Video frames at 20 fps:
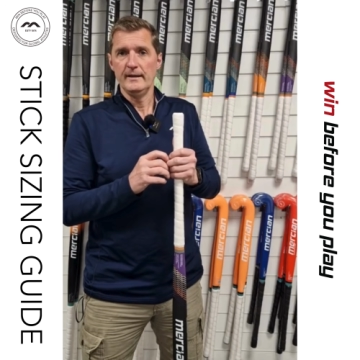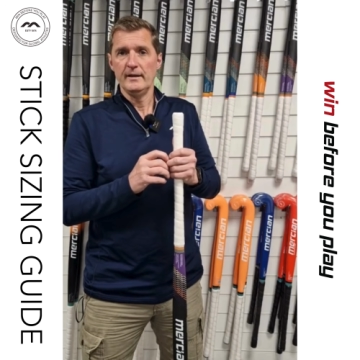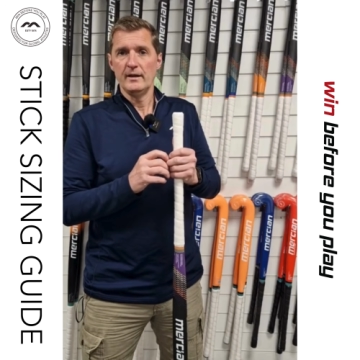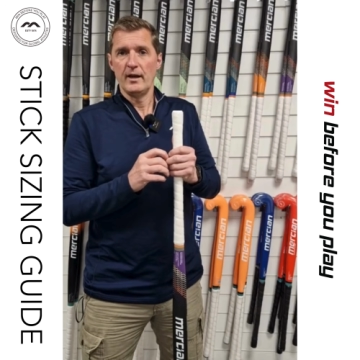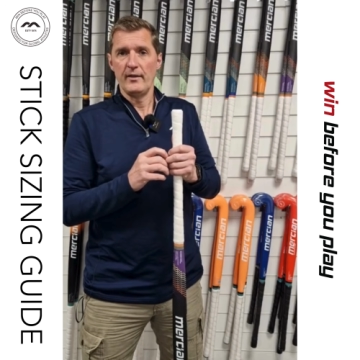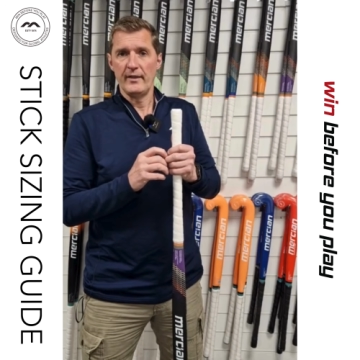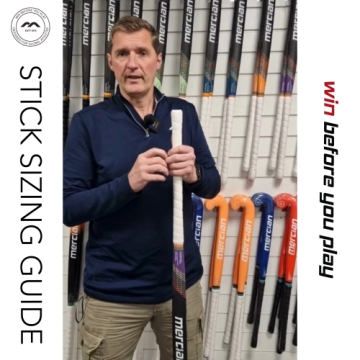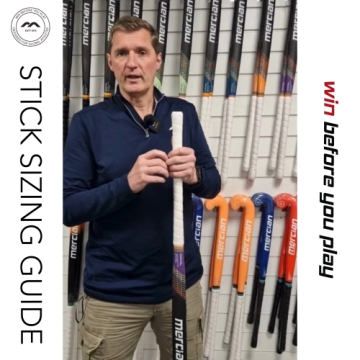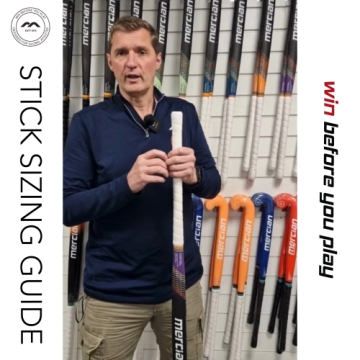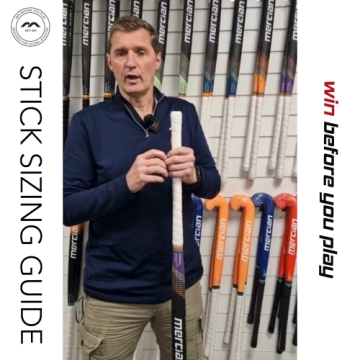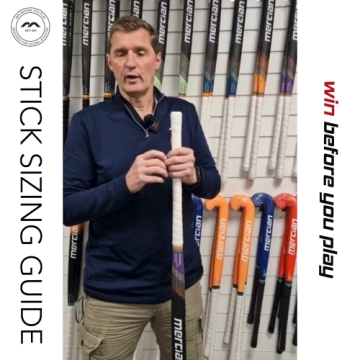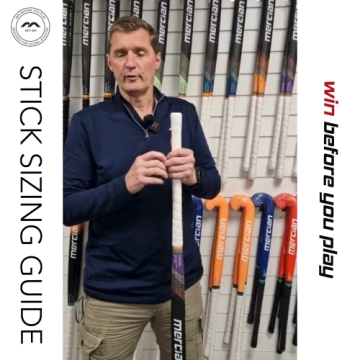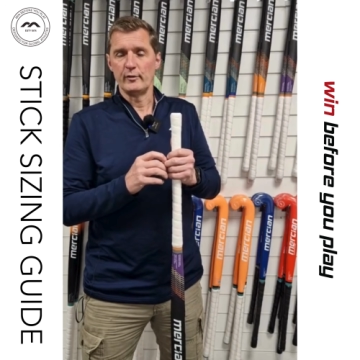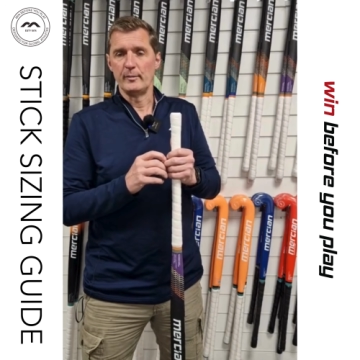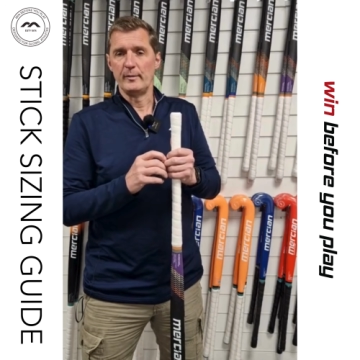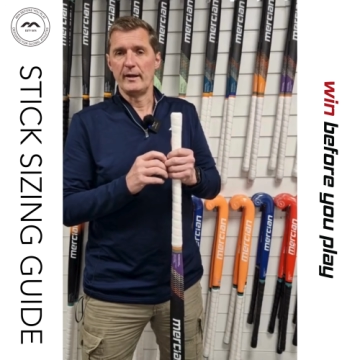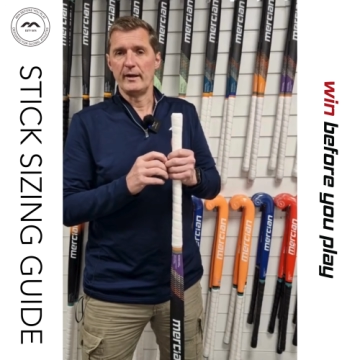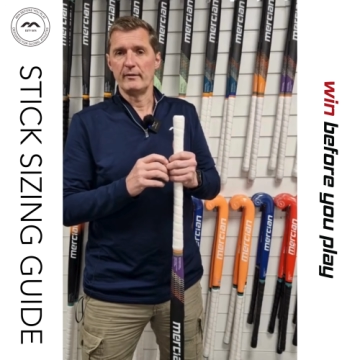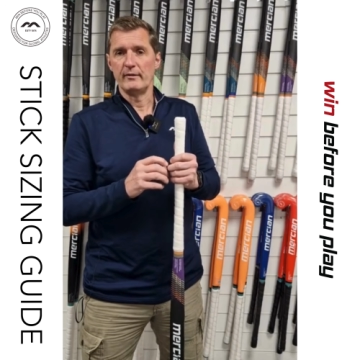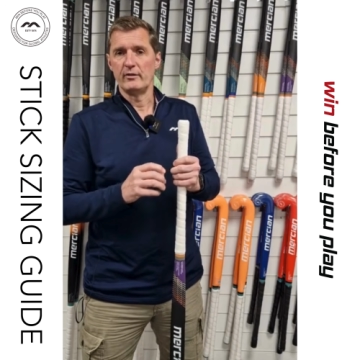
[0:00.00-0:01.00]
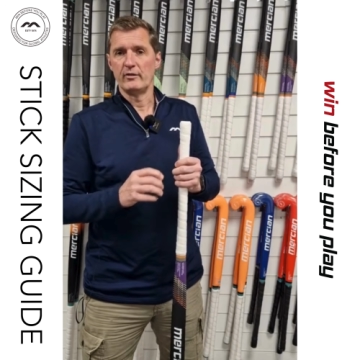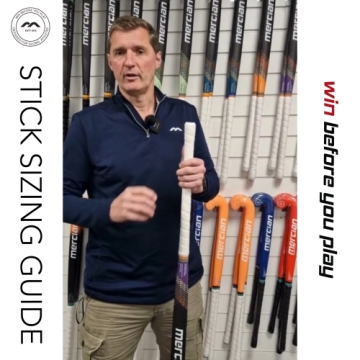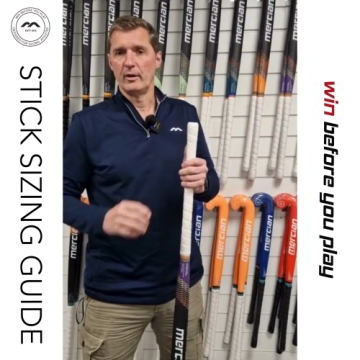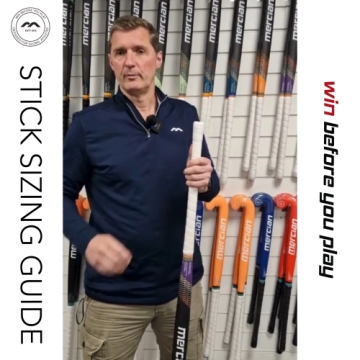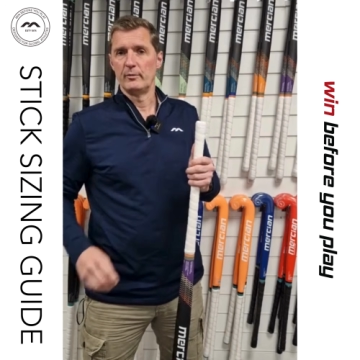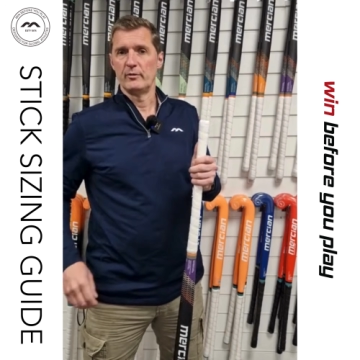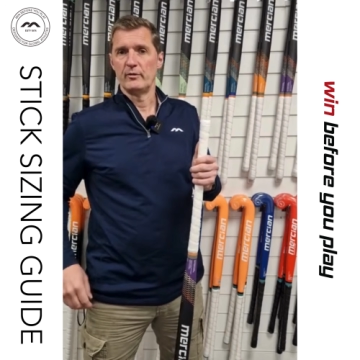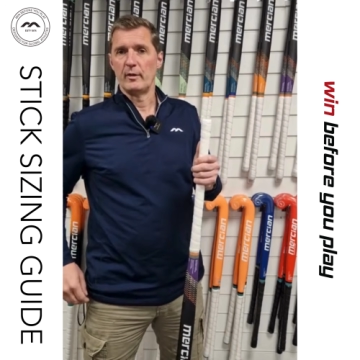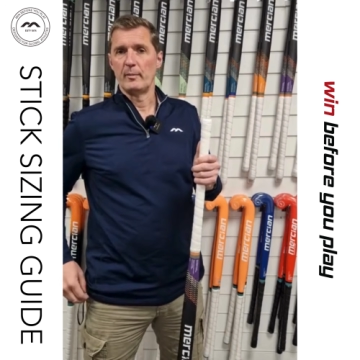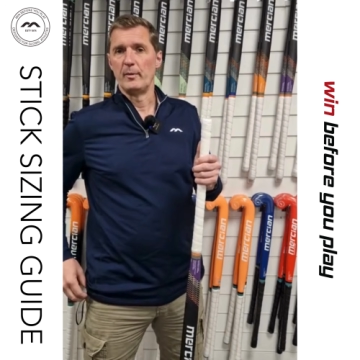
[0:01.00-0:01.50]
and then go from there in
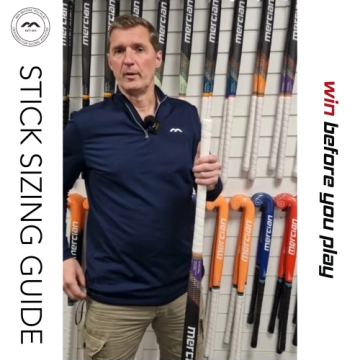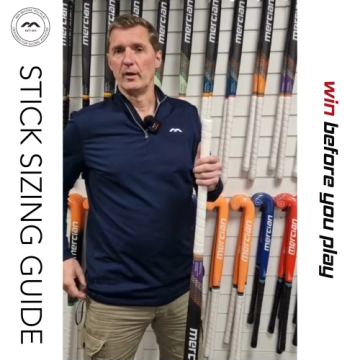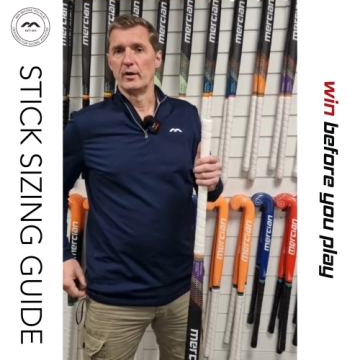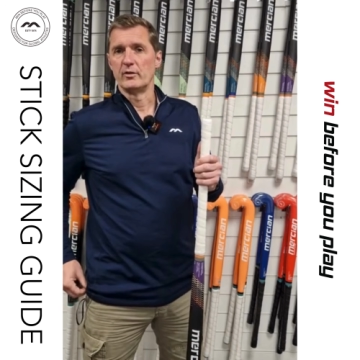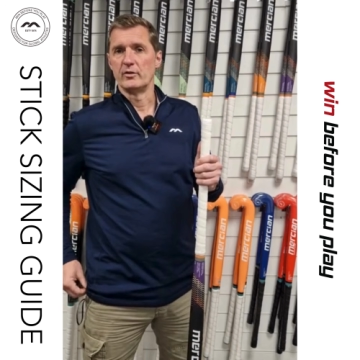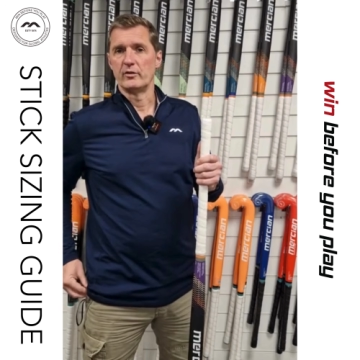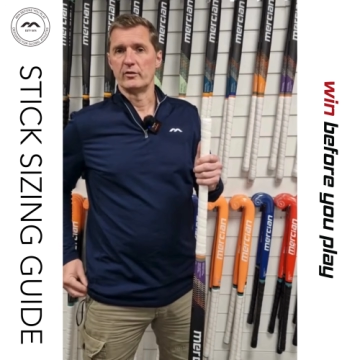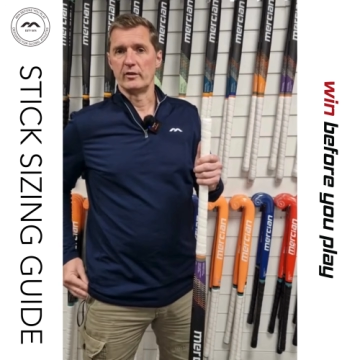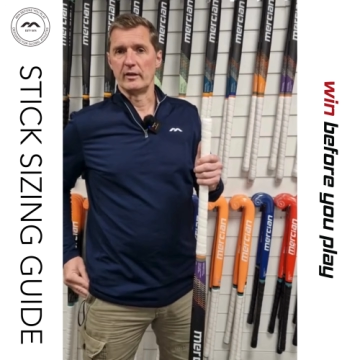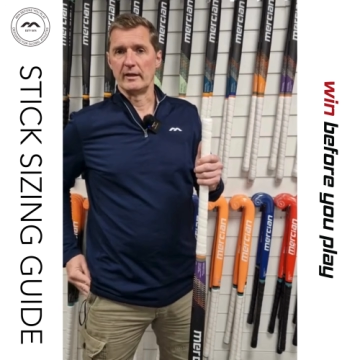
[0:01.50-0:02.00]
terms of your purchasing.